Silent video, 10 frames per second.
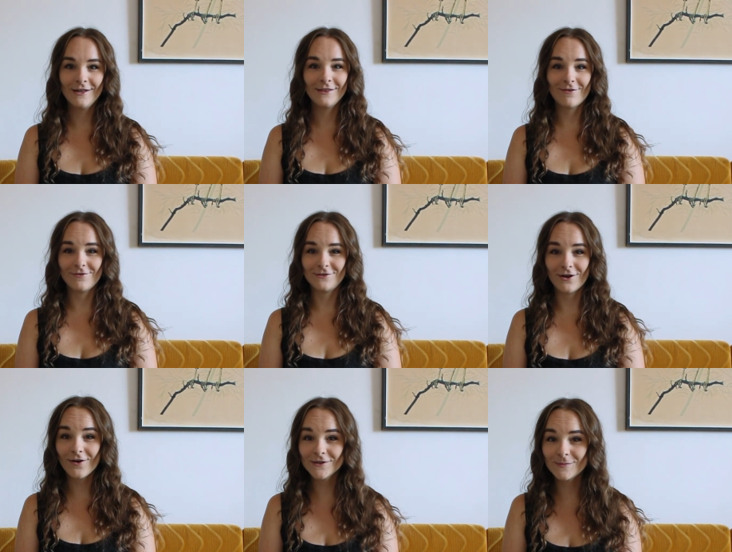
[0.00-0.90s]
There are
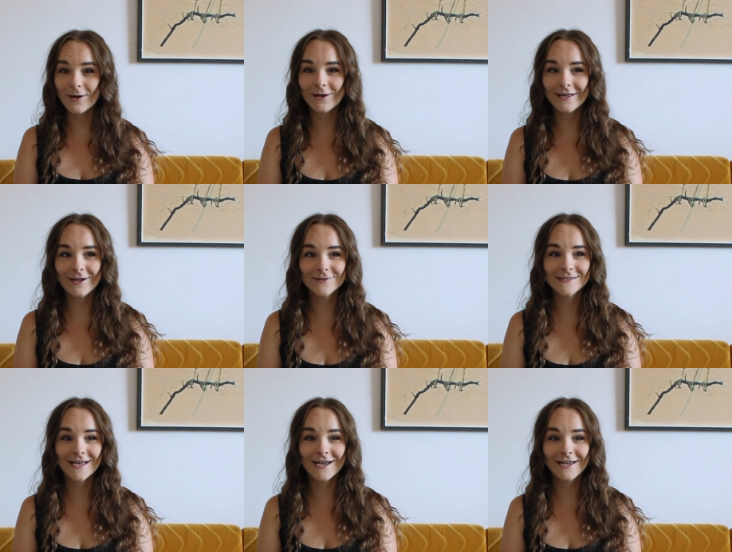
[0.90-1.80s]
dogs barking
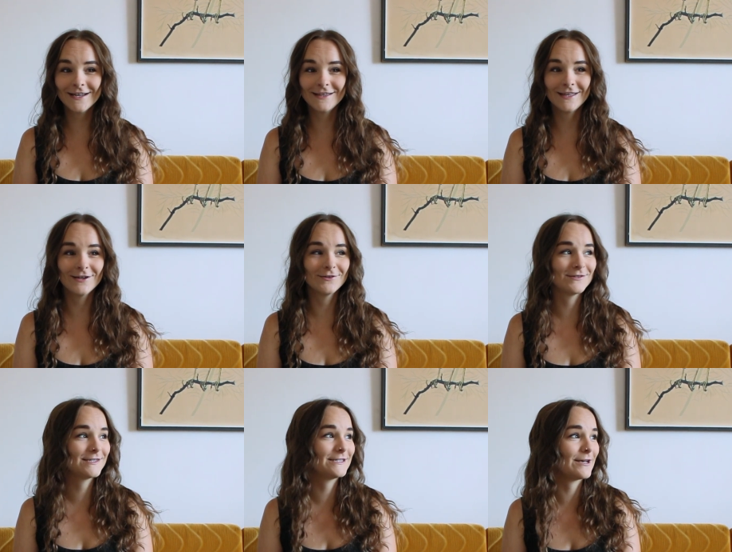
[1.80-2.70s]
outside, there's
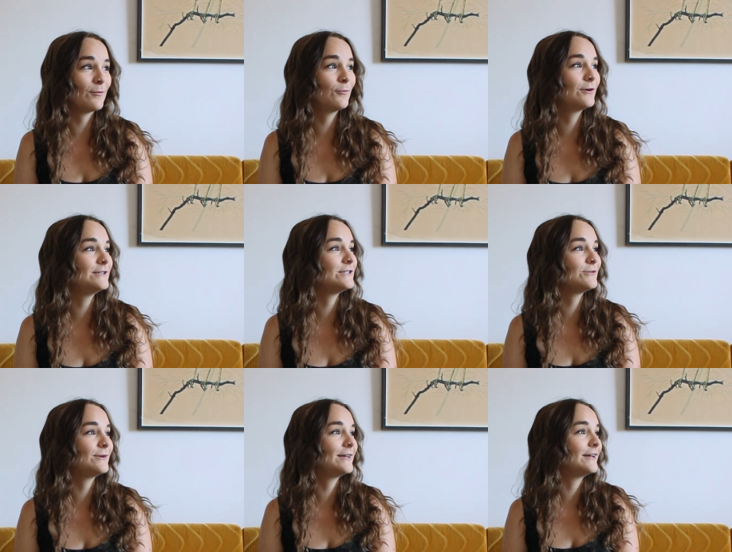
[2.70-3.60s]
someone
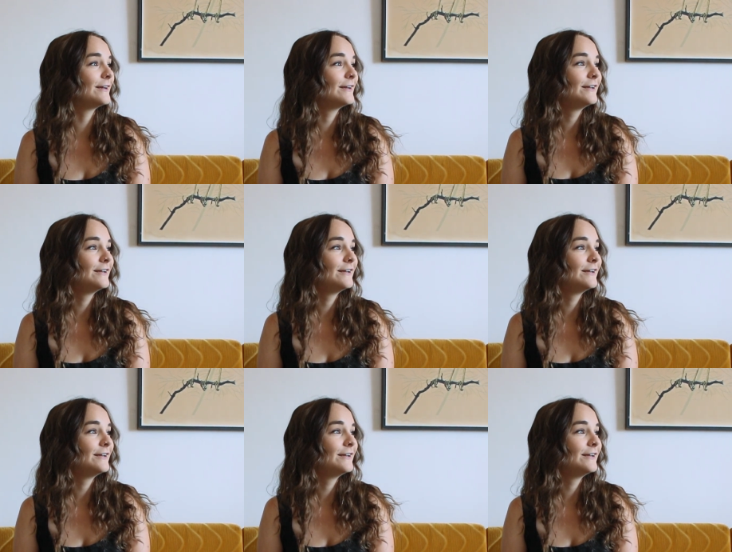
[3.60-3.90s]
doing